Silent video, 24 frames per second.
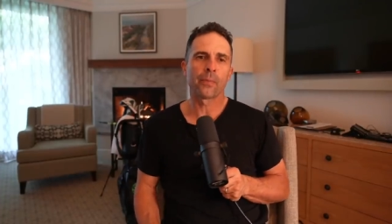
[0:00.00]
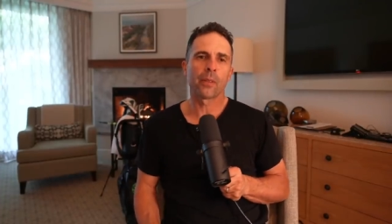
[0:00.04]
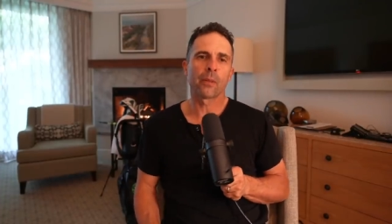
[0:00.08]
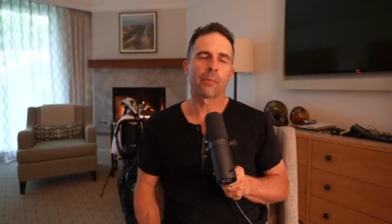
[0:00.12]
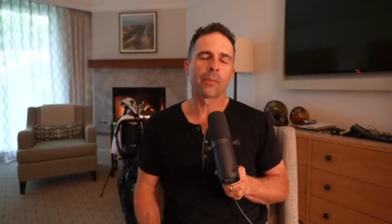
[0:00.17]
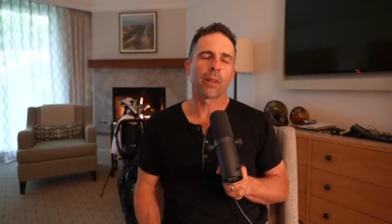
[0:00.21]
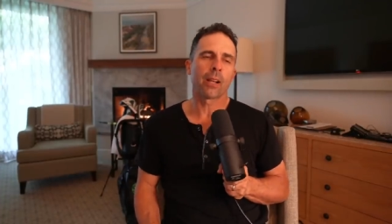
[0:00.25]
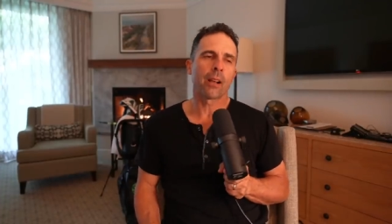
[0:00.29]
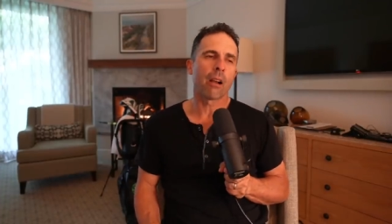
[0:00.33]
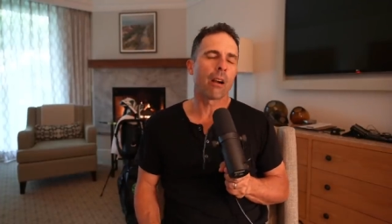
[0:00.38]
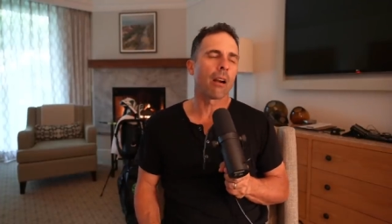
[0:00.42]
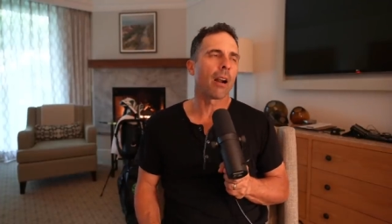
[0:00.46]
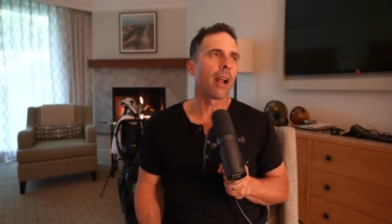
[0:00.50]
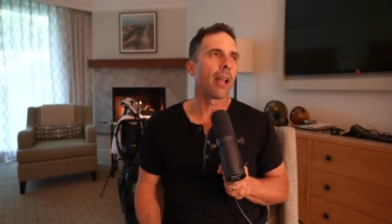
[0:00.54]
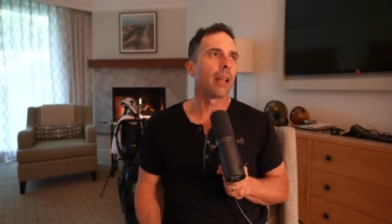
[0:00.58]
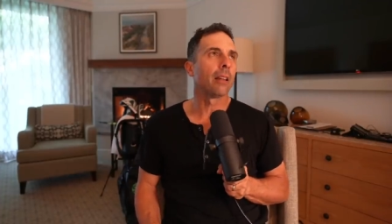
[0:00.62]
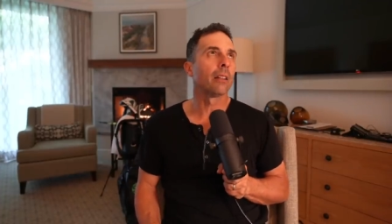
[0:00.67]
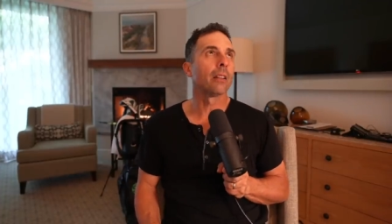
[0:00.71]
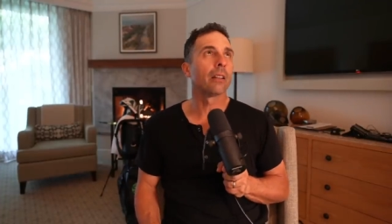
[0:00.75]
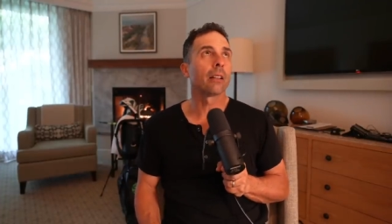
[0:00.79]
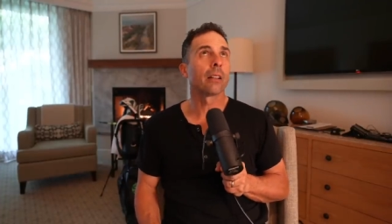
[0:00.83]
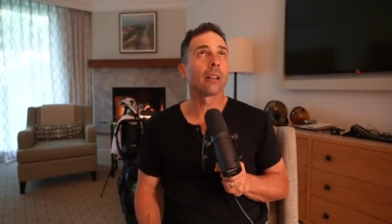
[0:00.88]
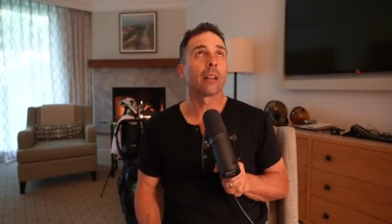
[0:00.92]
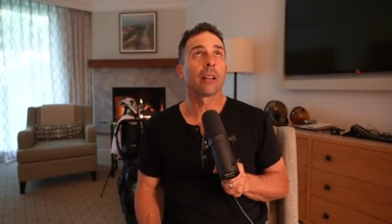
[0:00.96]
I'm like, all
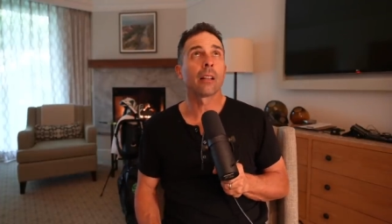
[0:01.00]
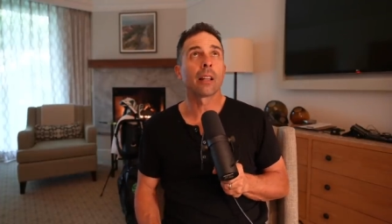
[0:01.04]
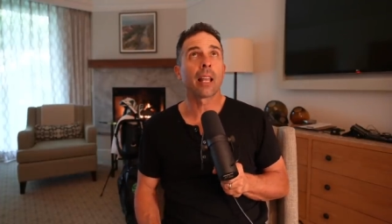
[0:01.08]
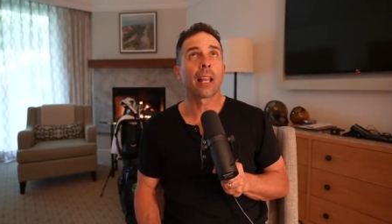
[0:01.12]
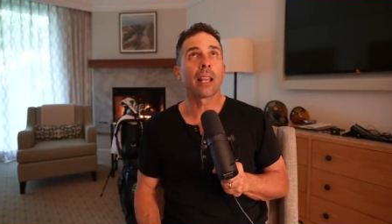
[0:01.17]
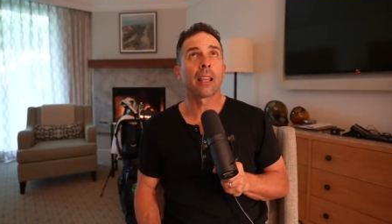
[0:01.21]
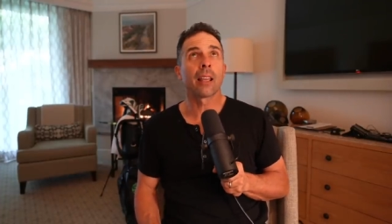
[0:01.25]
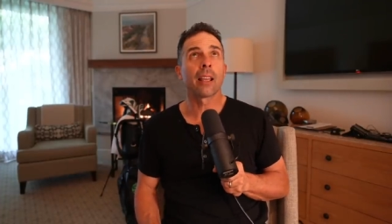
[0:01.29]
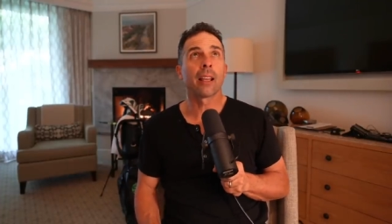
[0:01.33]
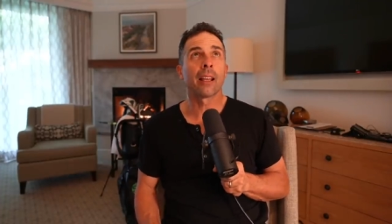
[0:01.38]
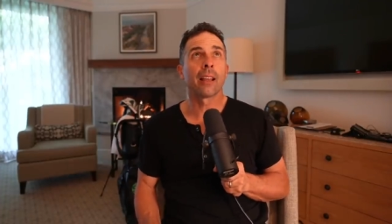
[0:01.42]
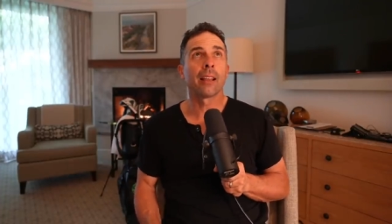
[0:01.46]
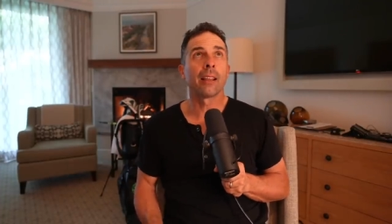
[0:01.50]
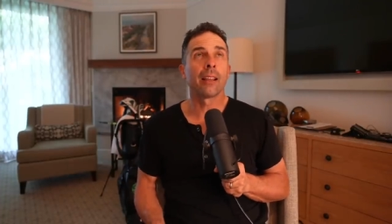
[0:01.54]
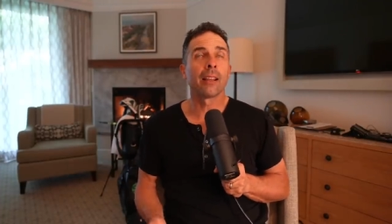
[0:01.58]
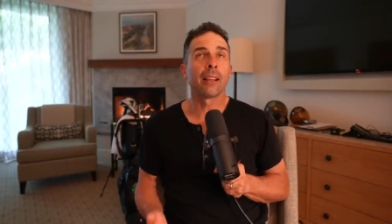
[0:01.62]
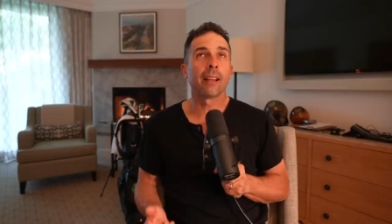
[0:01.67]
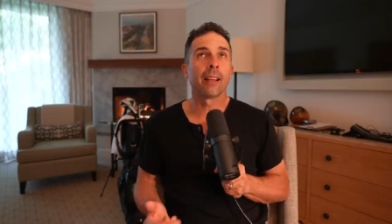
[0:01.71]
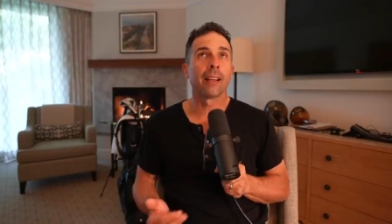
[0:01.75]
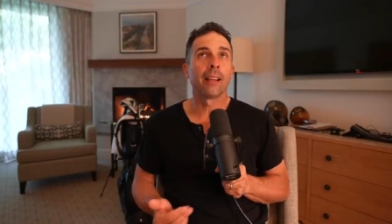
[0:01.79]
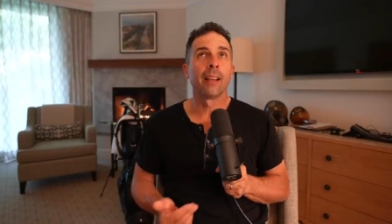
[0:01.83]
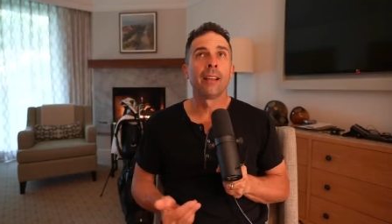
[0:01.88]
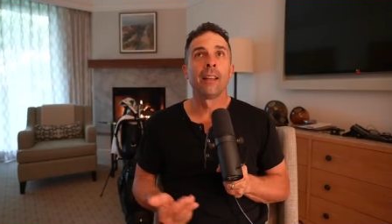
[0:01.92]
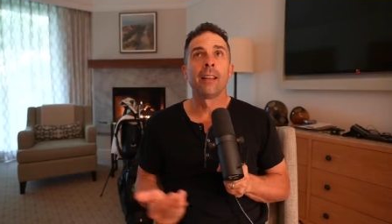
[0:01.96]
right, look, like,
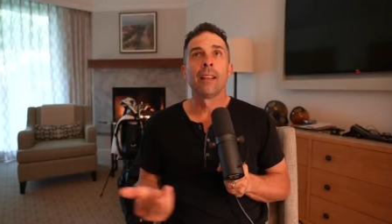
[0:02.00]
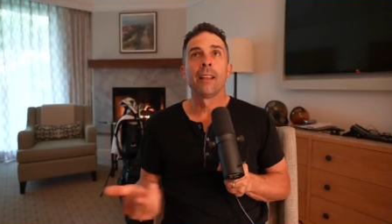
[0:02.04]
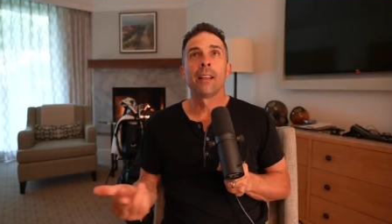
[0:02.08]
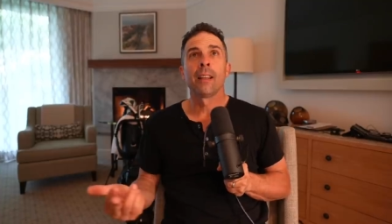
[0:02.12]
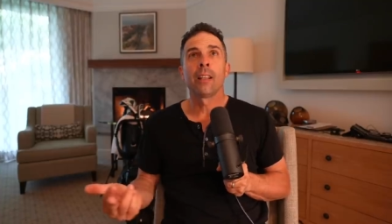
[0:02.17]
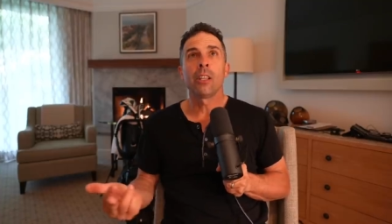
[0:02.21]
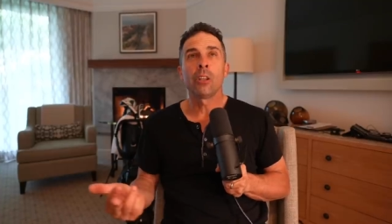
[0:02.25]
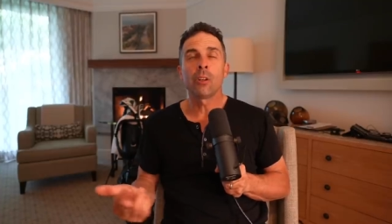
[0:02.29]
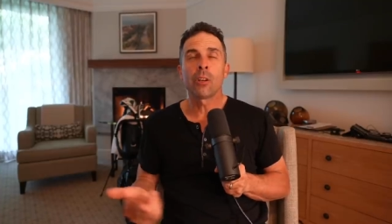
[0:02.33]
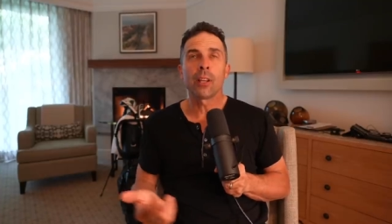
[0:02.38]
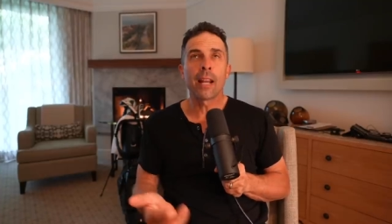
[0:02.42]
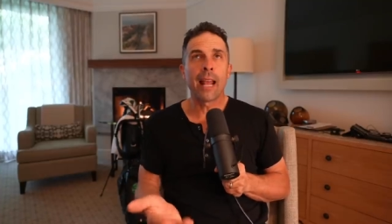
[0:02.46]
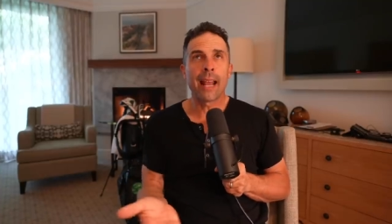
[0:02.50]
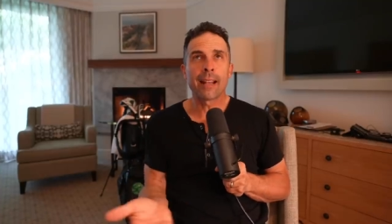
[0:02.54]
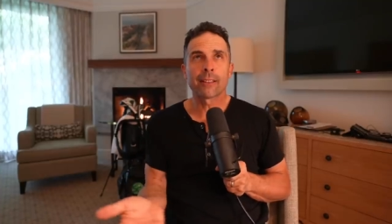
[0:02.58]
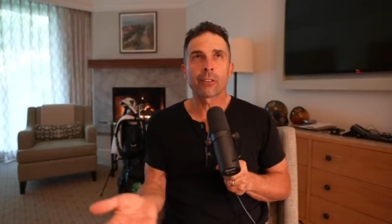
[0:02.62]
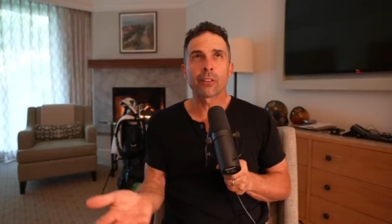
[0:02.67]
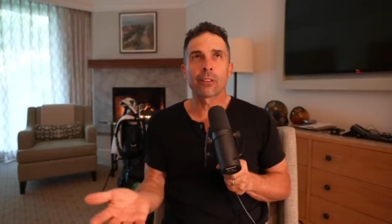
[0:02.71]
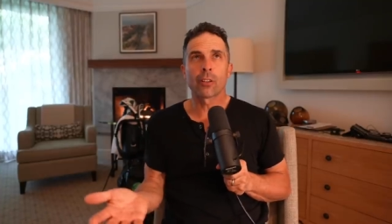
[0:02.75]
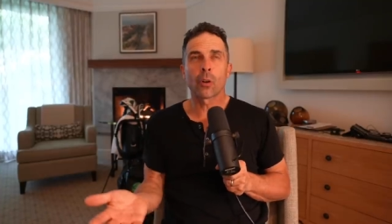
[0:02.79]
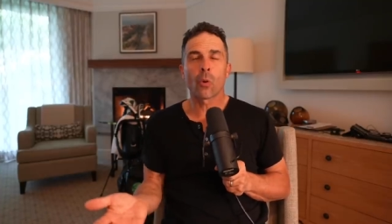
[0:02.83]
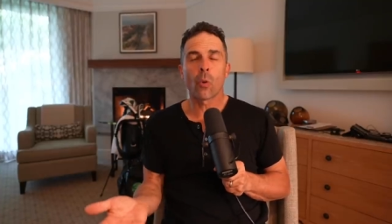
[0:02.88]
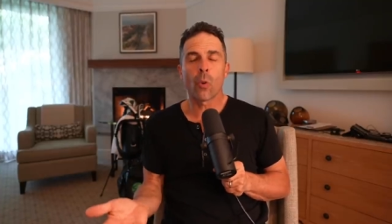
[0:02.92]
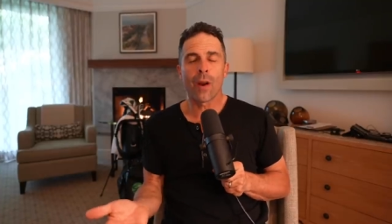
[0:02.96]
you could
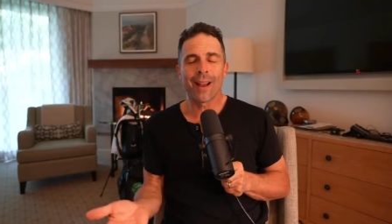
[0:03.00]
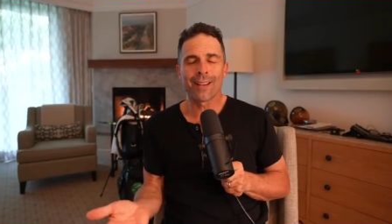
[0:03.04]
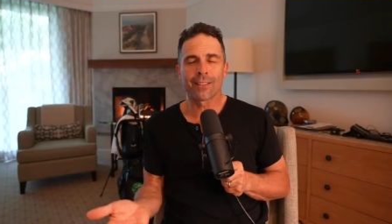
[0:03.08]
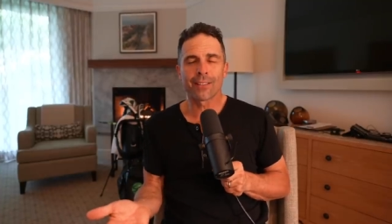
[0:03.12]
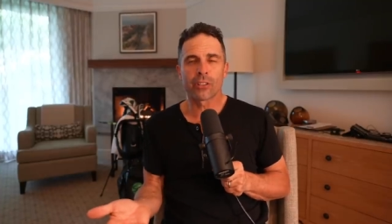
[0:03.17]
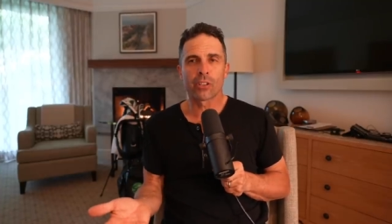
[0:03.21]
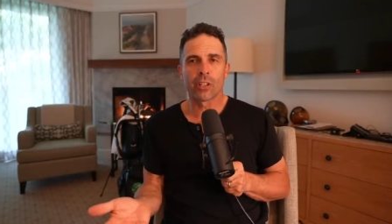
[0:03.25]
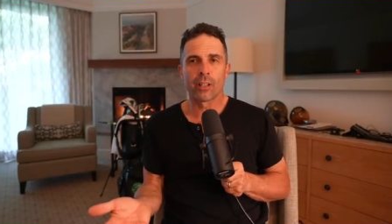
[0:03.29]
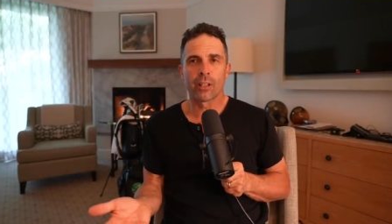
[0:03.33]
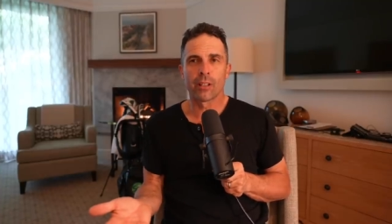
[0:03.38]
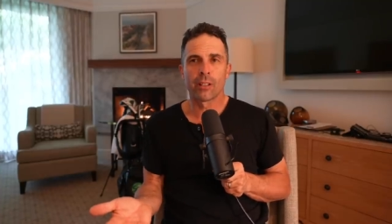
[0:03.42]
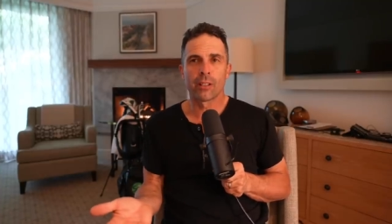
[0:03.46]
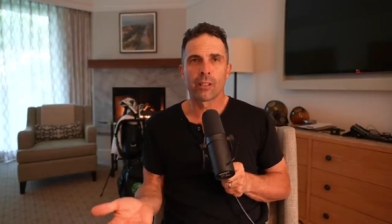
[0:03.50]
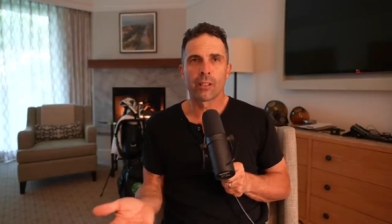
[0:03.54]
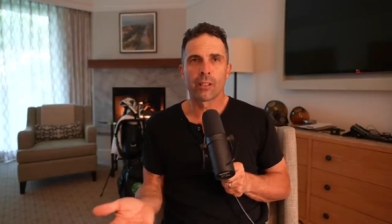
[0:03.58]
answer the question.